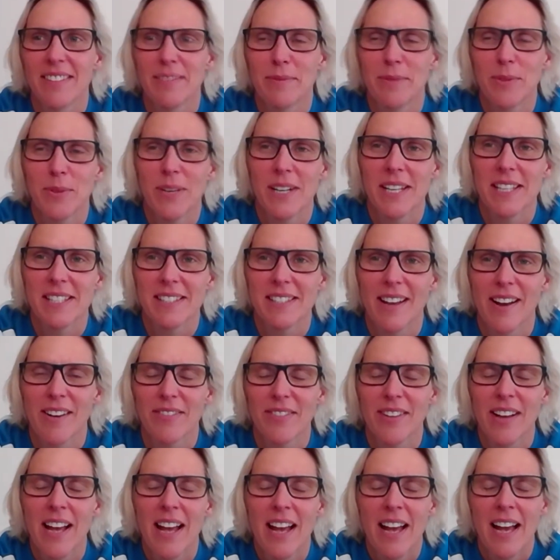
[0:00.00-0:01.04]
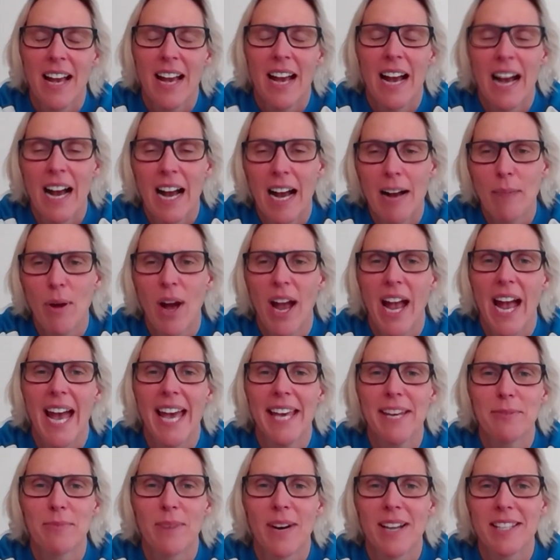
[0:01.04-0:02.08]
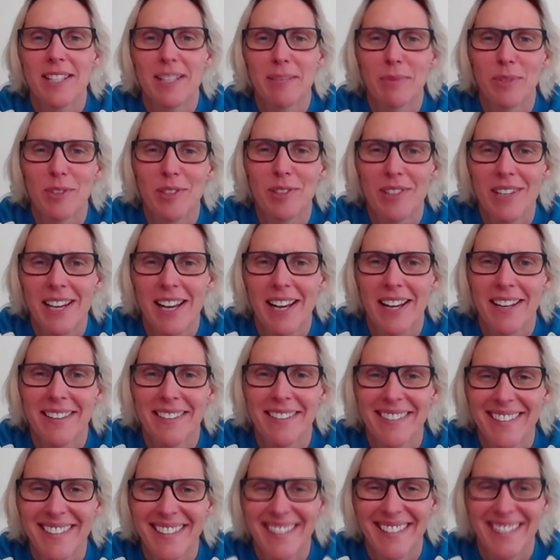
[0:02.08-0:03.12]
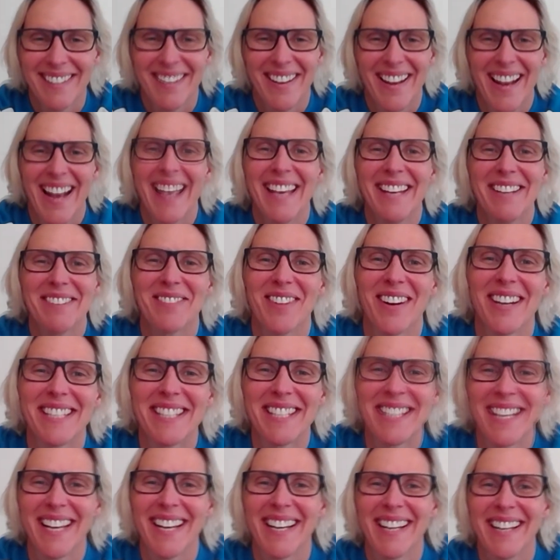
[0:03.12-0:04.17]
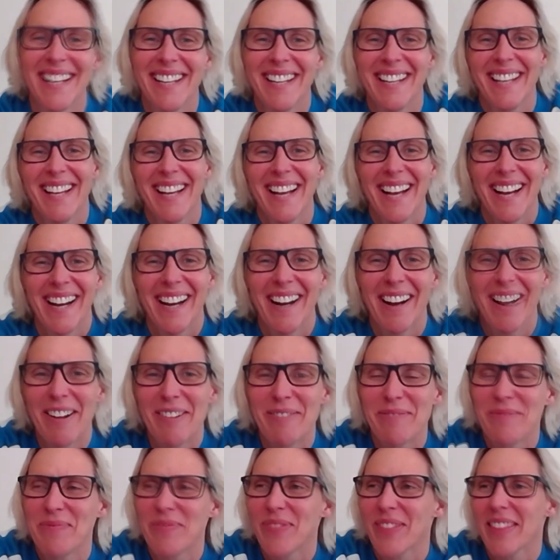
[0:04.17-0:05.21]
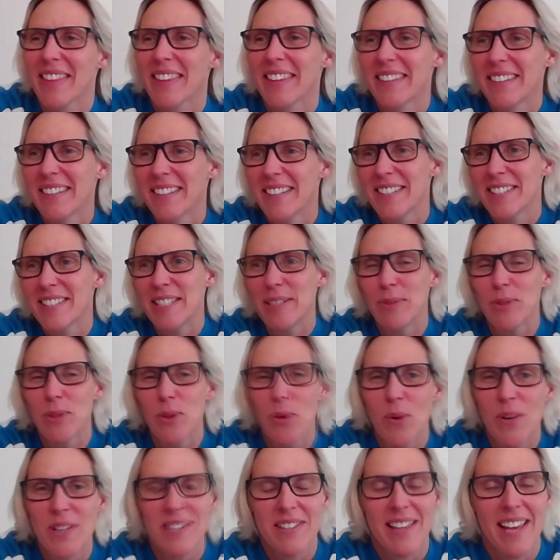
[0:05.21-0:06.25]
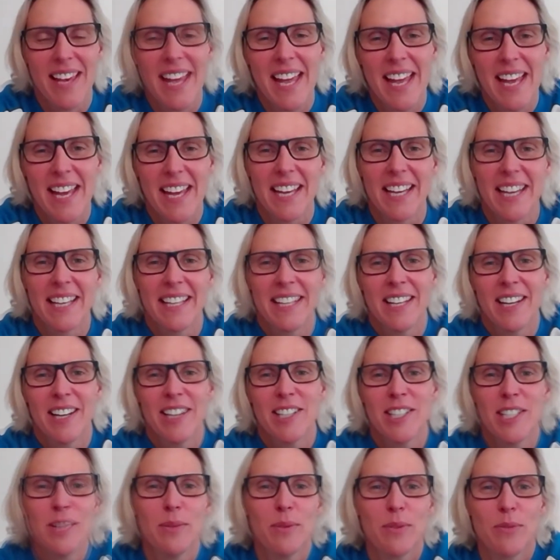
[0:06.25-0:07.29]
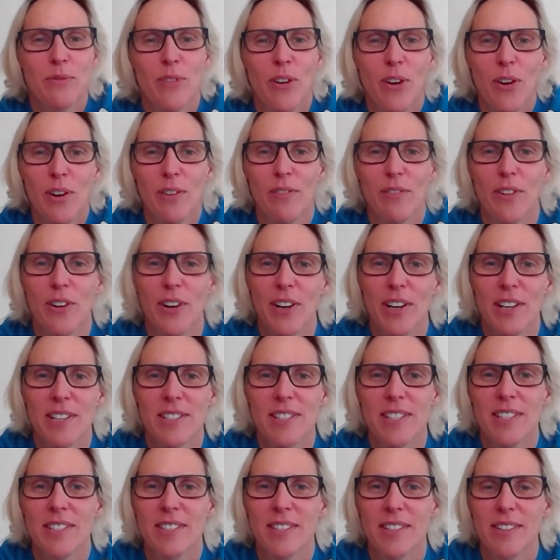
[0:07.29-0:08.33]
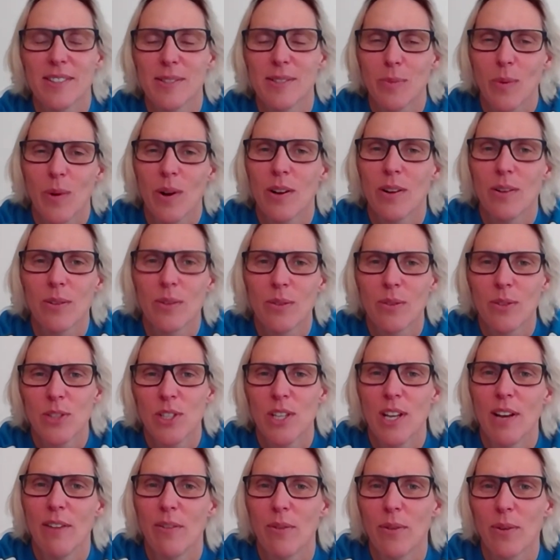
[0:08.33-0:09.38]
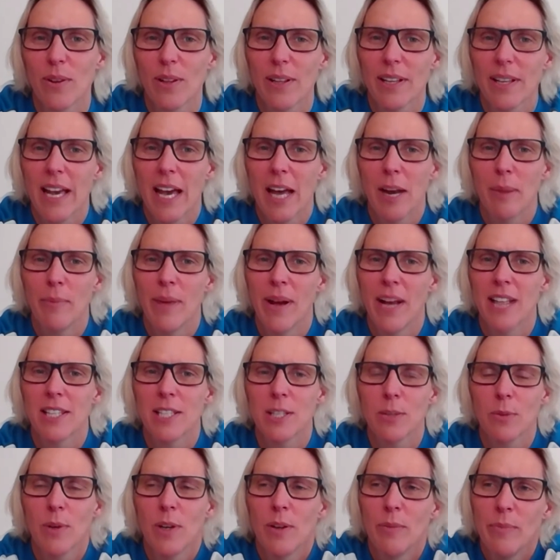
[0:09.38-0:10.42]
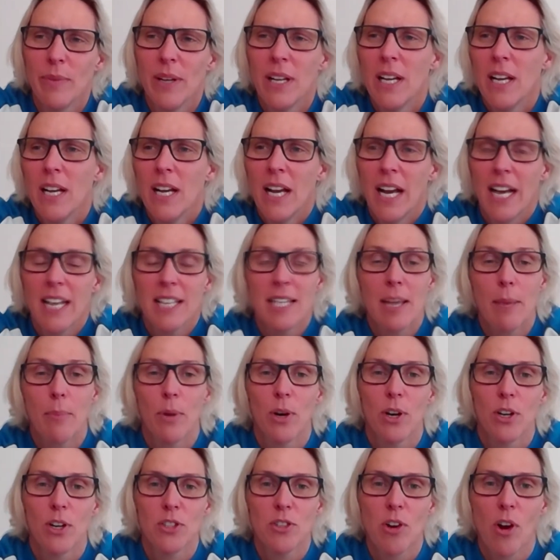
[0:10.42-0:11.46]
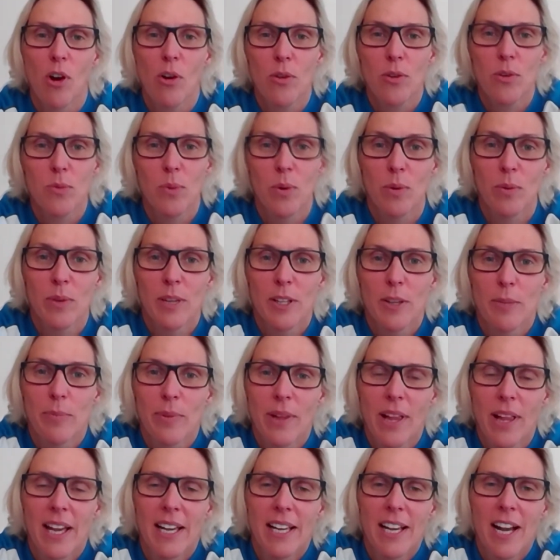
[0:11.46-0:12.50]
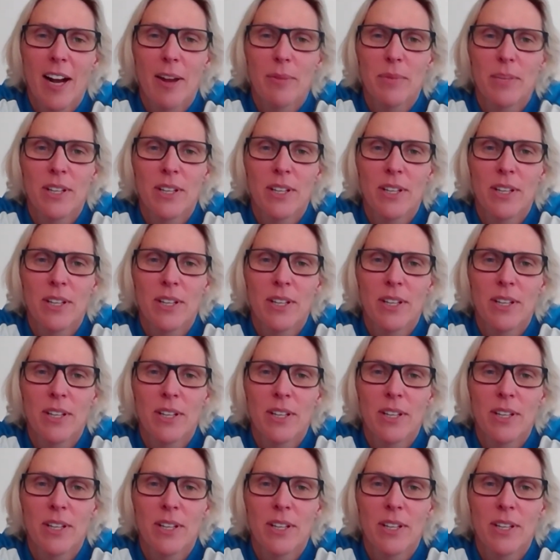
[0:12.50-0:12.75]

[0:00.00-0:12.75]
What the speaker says: Petrea's tough. I hated racing Petrea. I hated racing her. Because she was always there, you know. She was very, very consistent as well. She never really had a bad swim, except when her shoulders were really playing up.